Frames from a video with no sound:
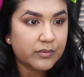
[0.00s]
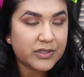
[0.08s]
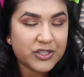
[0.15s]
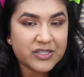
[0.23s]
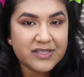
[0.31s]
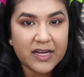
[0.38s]

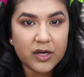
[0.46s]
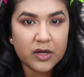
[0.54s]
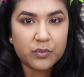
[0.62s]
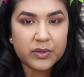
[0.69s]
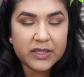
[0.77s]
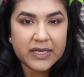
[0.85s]
It's just like
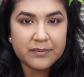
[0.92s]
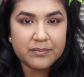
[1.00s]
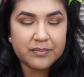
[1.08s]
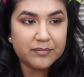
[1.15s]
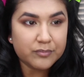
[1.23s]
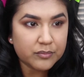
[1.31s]
a really
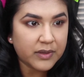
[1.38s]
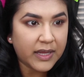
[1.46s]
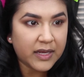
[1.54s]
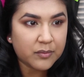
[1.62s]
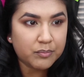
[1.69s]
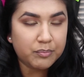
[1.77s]

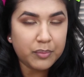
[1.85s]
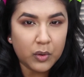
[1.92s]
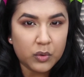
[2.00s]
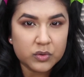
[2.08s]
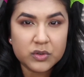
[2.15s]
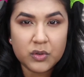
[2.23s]
like
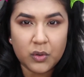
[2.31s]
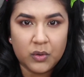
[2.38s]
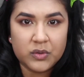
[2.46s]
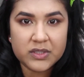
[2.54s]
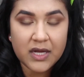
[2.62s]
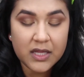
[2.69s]
bold
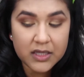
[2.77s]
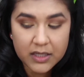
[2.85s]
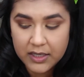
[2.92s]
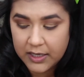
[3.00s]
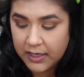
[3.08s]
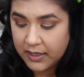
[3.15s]
gold
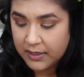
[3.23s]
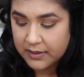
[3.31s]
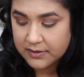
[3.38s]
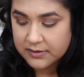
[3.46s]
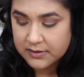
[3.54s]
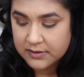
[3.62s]
color
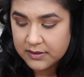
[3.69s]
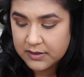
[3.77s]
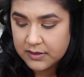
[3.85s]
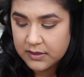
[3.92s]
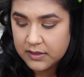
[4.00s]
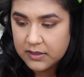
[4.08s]
and
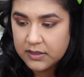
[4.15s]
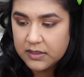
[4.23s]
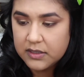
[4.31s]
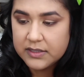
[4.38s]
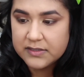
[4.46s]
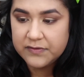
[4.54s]

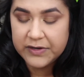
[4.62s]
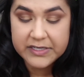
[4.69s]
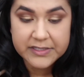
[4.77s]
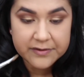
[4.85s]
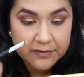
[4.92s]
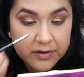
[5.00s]
it's very
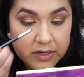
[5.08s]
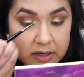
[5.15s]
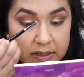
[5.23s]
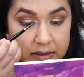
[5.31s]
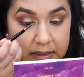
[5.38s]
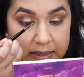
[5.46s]

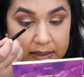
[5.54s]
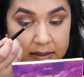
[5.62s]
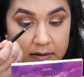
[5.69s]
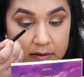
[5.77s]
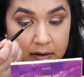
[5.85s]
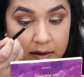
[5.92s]
different. I like
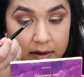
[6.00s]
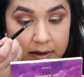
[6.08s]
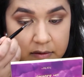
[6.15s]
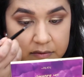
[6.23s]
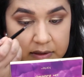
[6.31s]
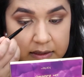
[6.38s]
it a lot.
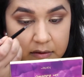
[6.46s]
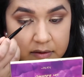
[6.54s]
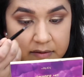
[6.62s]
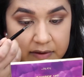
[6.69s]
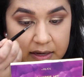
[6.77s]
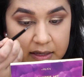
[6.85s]
I don't
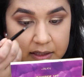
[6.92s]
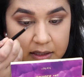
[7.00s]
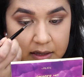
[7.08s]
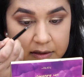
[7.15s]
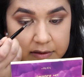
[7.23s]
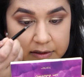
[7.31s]
have any
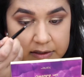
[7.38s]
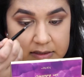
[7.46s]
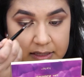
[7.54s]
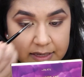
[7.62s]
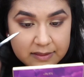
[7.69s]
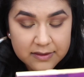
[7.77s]

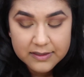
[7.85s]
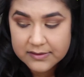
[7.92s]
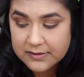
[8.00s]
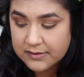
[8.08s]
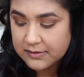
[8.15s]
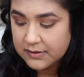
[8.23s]
colors like
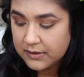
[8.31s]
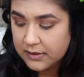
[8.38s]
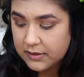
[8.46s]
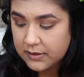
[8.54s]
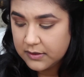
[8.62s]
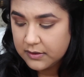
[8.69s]
this
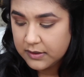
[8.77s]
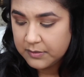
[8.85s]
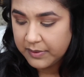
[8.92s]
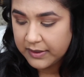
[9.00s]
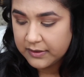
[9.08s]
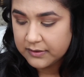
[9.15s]

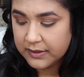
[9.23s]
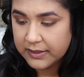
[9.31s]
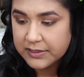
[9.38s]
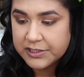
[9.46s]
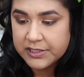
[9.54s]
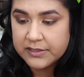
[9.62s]
in my
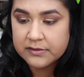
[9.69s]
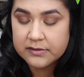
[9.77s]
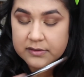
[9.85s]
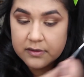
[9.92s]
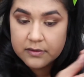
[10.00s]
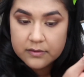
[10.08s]
collection,
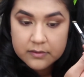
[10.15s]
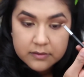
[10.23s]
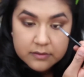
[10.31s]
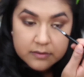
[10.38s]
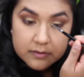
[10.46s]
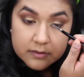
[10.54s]
so
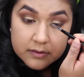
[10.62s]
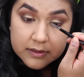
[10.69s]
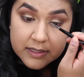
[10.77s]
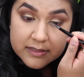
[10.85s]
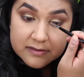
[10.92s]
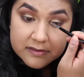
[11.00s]

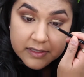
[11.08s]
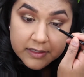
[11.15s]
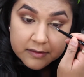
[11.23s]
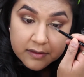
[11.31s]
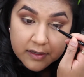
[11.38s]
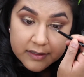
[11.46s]
that's
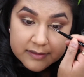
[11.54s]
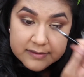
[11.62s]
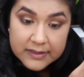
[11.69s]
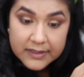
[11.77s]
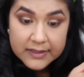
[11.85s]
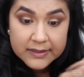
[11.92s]
saying a lot because
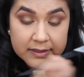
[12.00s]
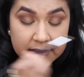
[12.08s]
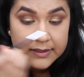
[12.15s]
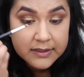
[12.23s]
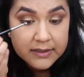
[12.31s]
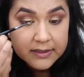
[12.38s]
I got a
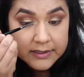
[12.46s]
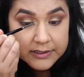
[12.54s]
lot of